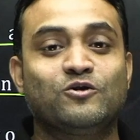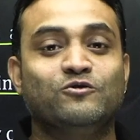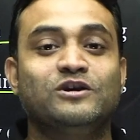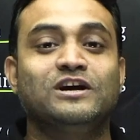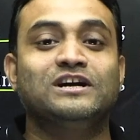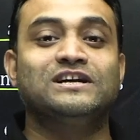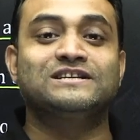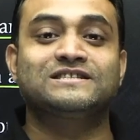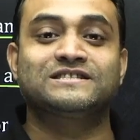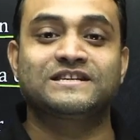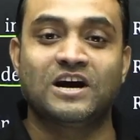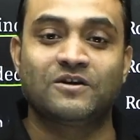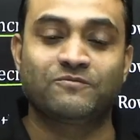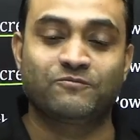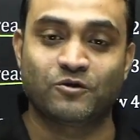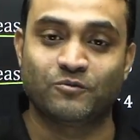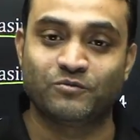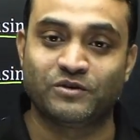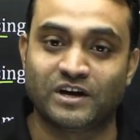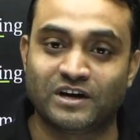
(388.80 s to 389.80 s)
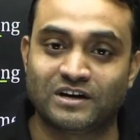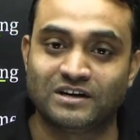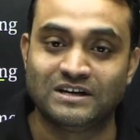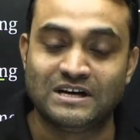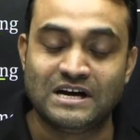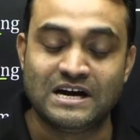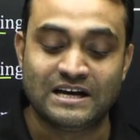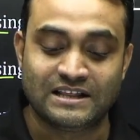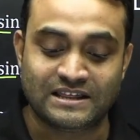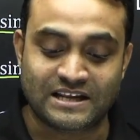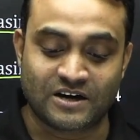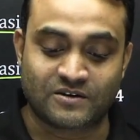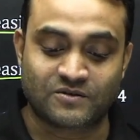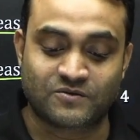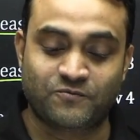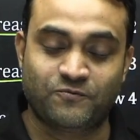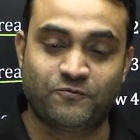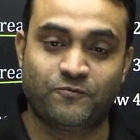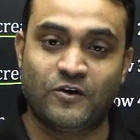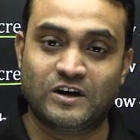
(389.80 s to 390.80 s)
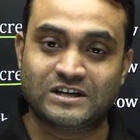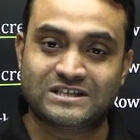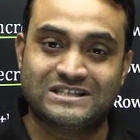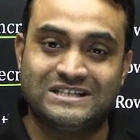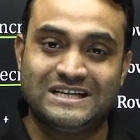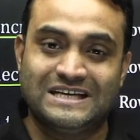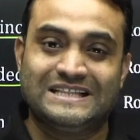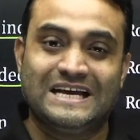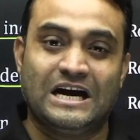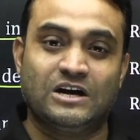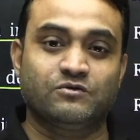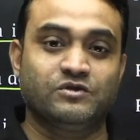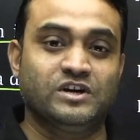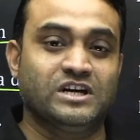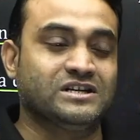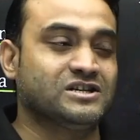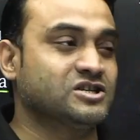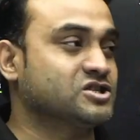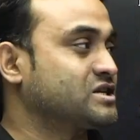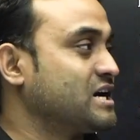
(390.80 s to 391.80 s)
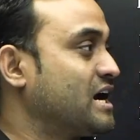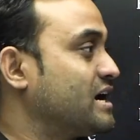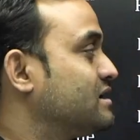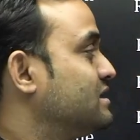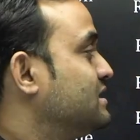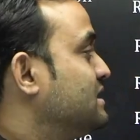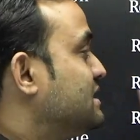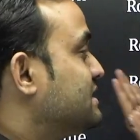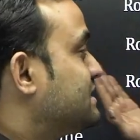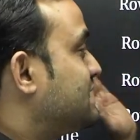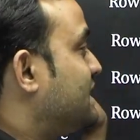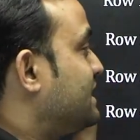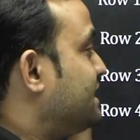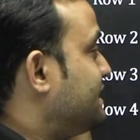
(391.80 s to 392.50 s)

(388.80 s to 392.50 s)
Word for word: understand from there? That first thing that we understand, then in